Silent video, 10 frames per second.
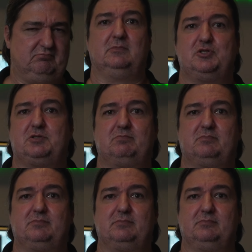Most
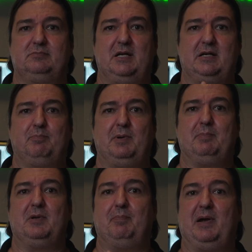younger
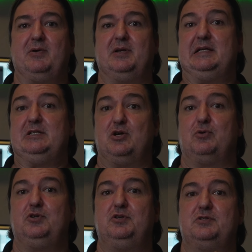people apparently
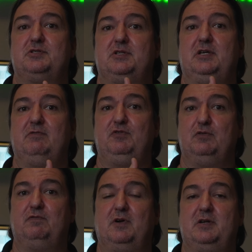don't use the
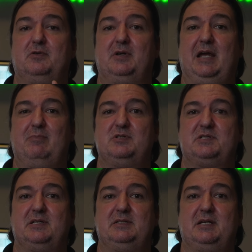viewfinder on
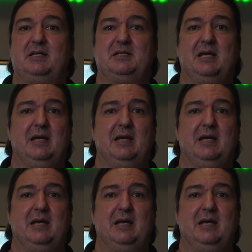cameras these days,